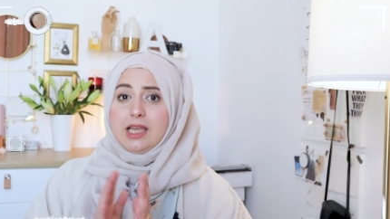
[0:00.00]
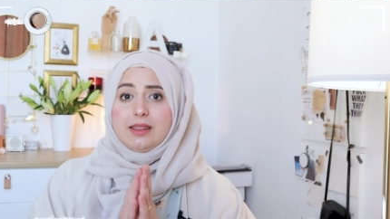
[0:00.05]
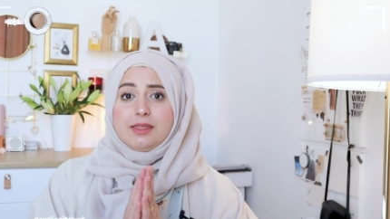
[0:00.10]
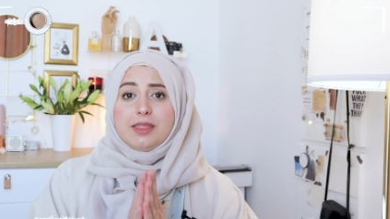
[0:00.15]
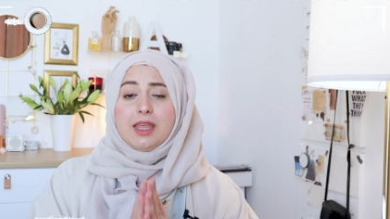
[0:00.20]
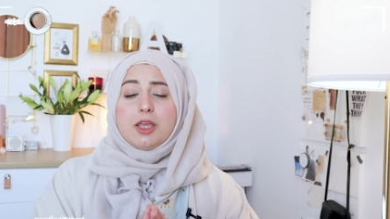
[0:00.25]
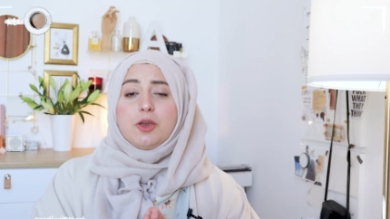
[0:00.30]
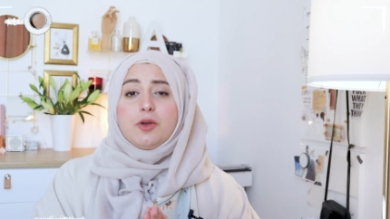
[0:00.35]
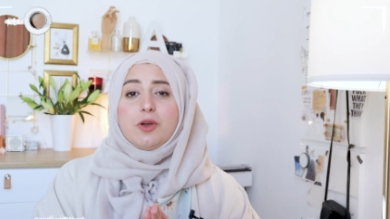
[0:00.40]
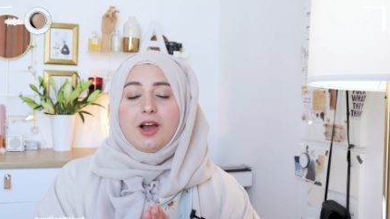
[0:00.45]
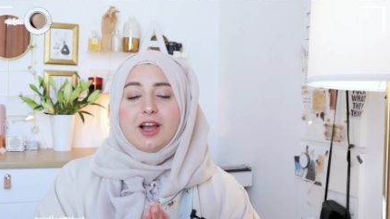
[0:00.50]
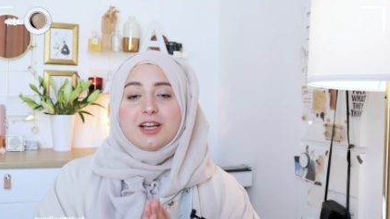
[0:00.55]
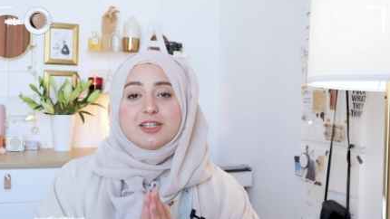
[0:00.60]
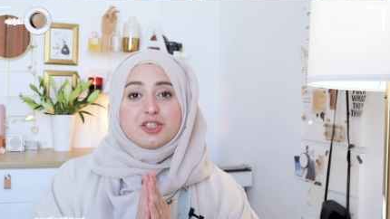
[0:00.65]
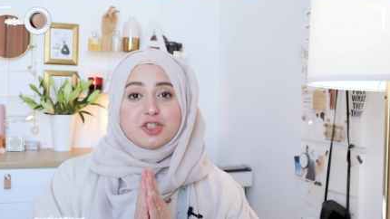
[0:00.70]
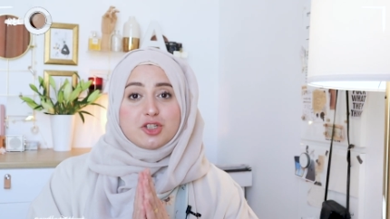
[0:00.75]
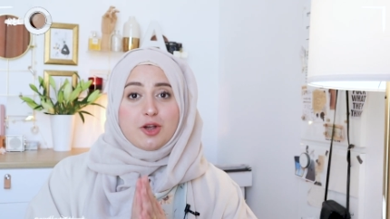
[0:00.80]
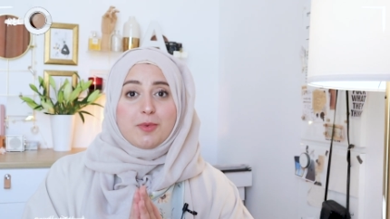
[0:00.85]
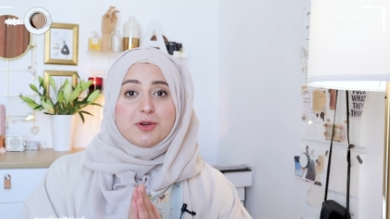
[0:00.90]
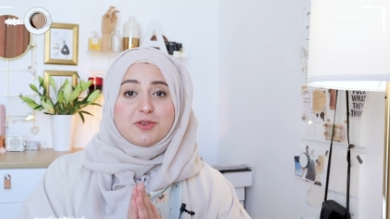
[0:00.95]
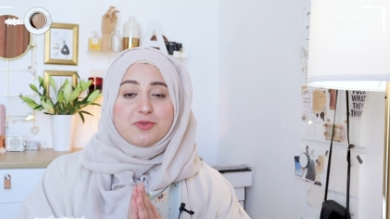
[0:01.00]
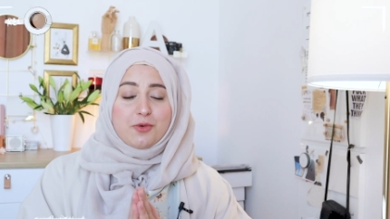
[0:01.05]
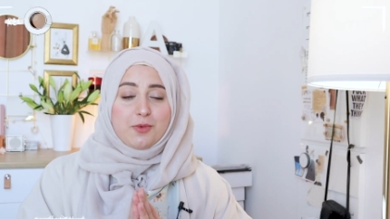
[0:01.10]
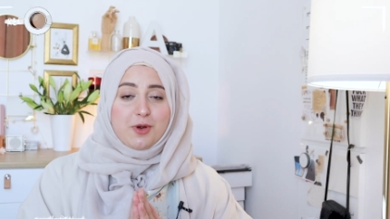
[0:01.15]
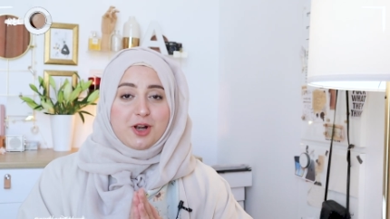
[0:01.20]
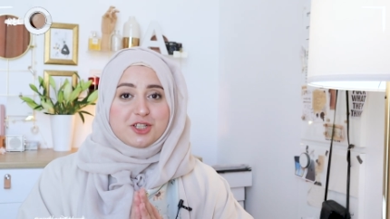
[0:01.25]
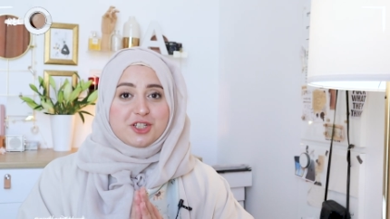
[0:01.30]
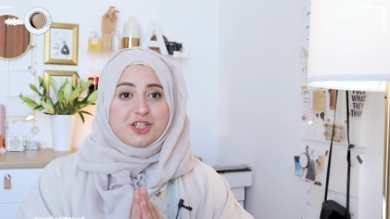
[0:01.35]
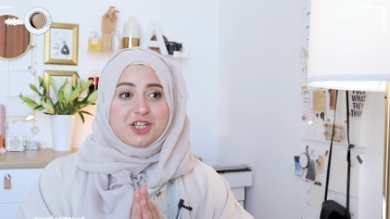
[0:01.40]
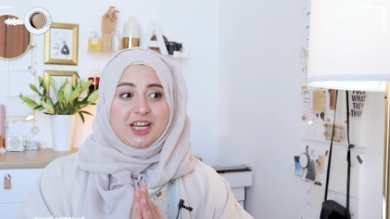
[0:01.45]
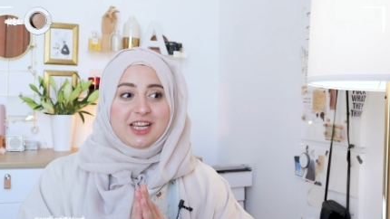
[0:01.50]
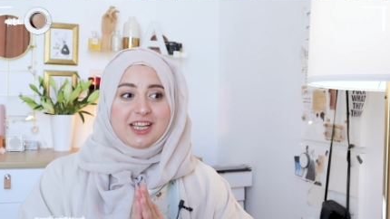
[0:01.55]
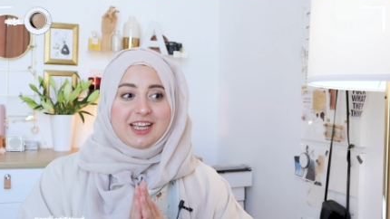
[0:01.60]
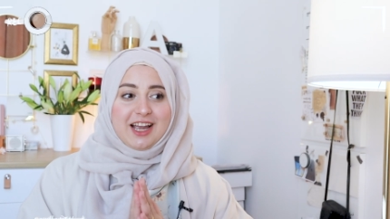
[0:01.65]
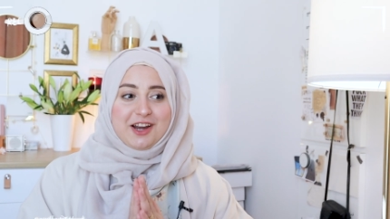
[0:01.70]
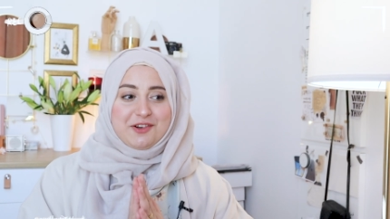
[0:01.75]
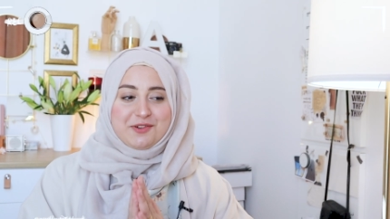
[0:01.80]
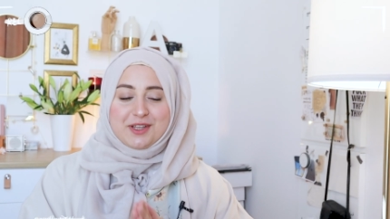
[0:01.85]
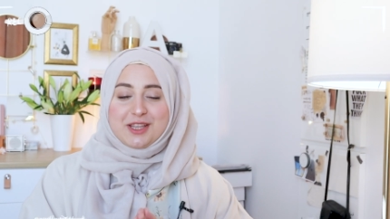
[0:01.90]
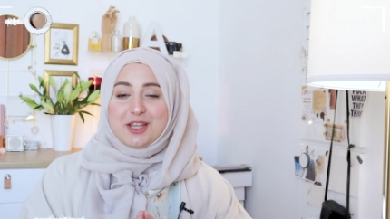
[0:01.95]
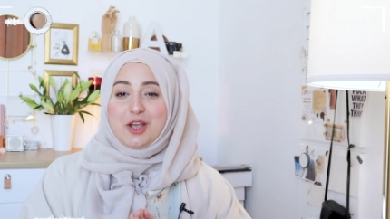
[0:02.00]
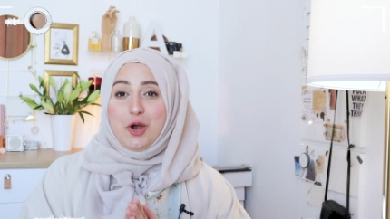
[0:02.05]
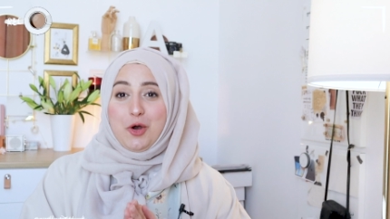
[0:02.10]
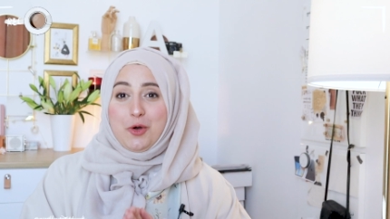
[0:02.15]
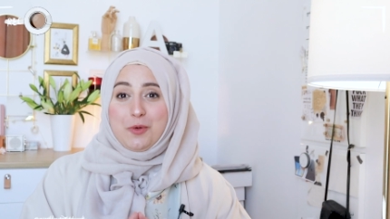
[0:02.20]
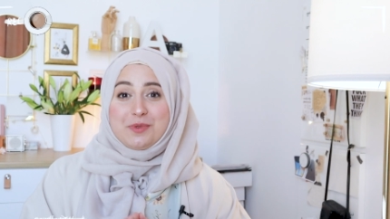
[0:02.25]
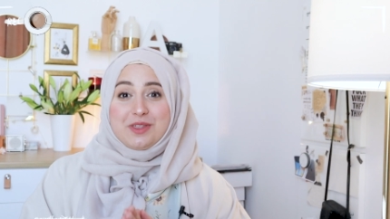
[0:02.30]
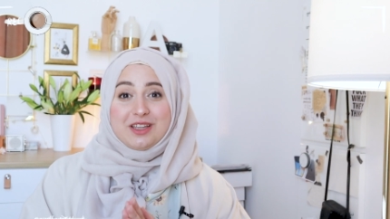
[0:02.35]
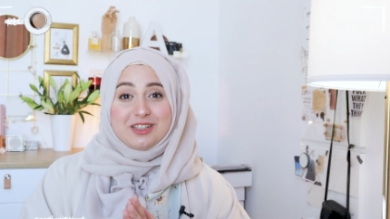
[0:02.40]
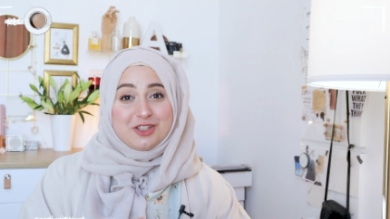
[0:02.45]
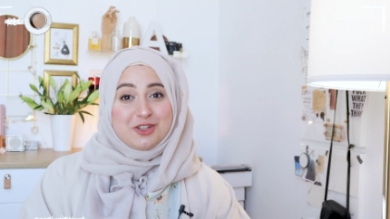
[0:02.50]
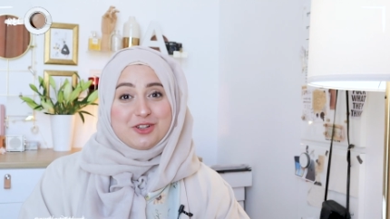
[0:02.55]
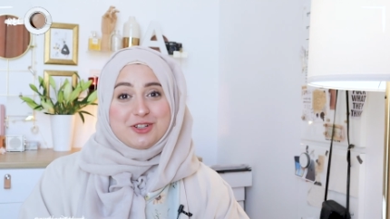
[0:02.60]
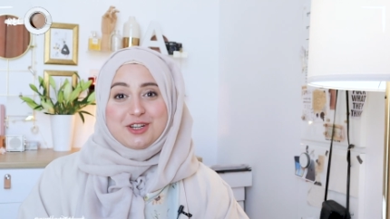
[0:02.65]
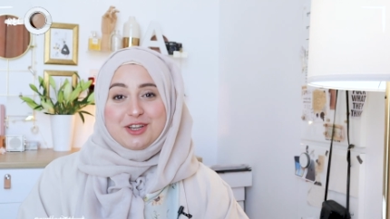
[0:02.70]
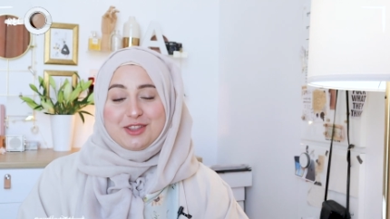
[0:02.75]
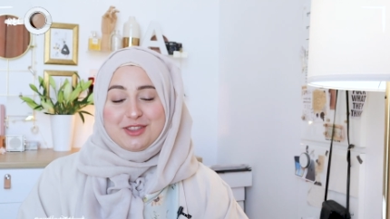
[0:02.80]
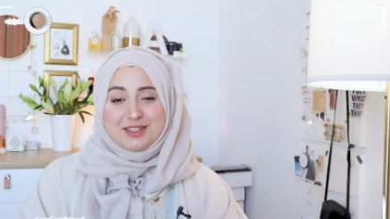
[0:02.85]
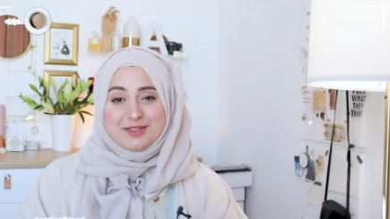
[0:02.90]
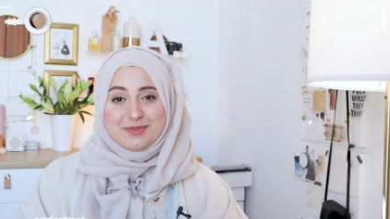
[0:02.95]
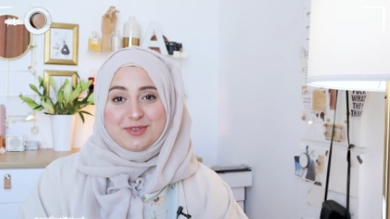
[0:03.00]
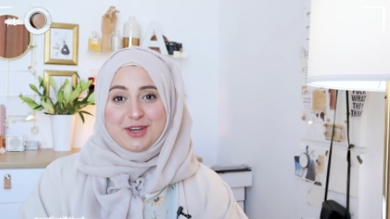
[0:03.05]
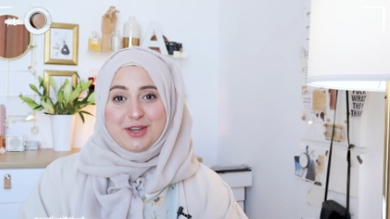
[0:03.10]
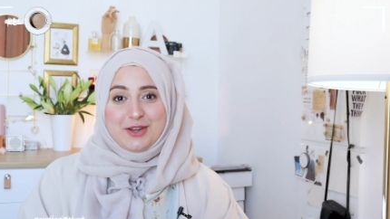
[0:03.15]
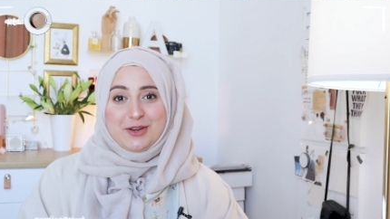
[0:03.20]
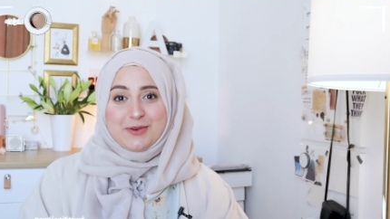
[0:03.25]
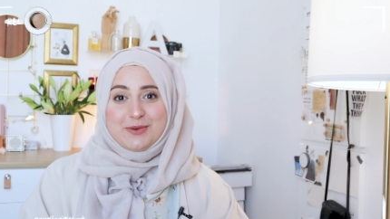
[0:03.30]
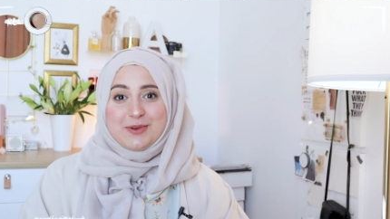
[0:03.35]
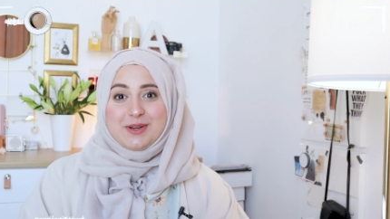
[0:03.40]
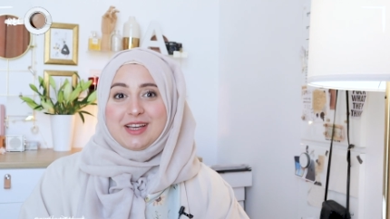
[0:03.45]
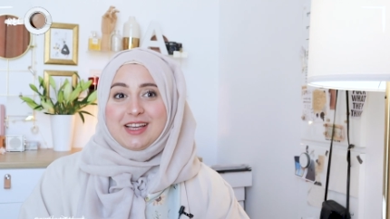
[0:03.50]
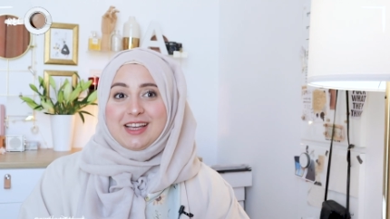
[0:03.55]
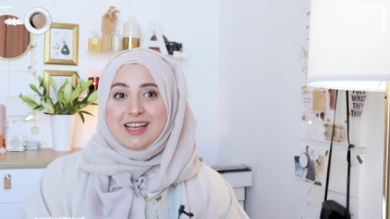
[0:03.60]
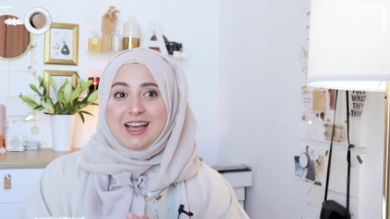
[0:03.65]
Thank you guys so much for watching. I really hope that you enjoyed this video.